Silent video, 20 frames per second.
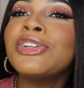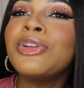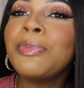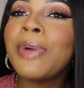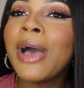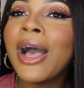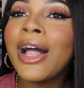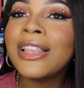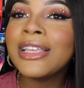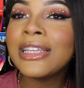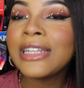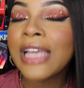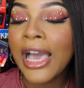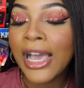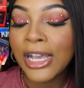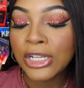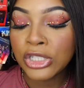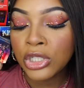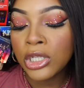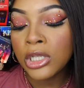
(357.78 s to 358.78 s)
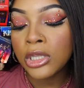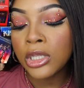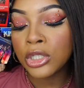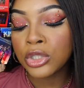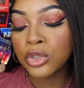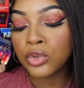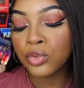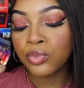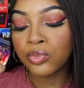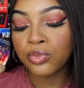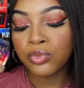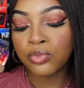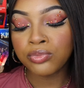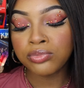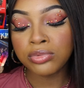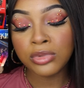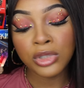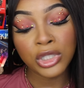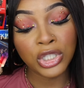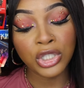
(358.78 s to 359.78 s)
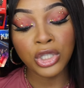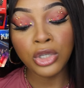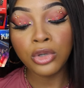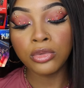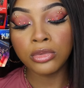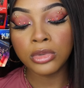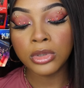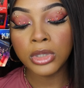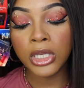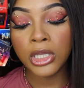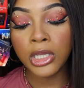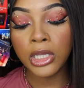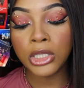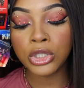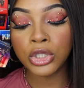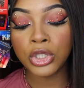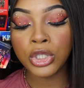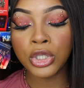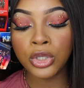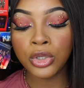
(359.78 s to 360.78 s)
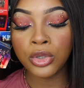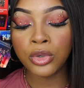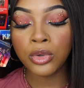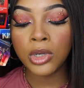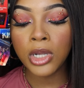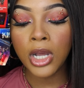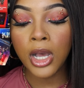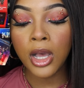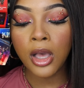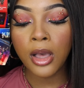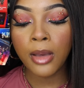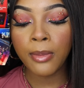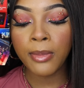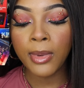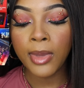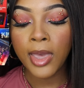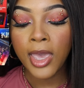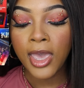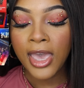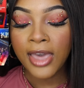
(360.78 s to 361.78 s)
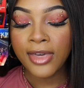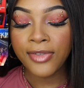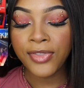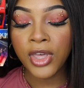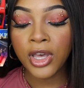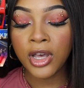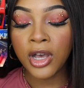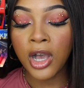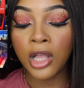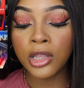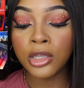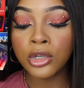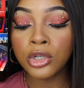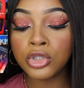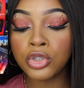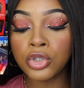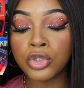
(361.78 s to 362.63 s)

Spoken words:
palette actually looks cute. It looks cute. The colors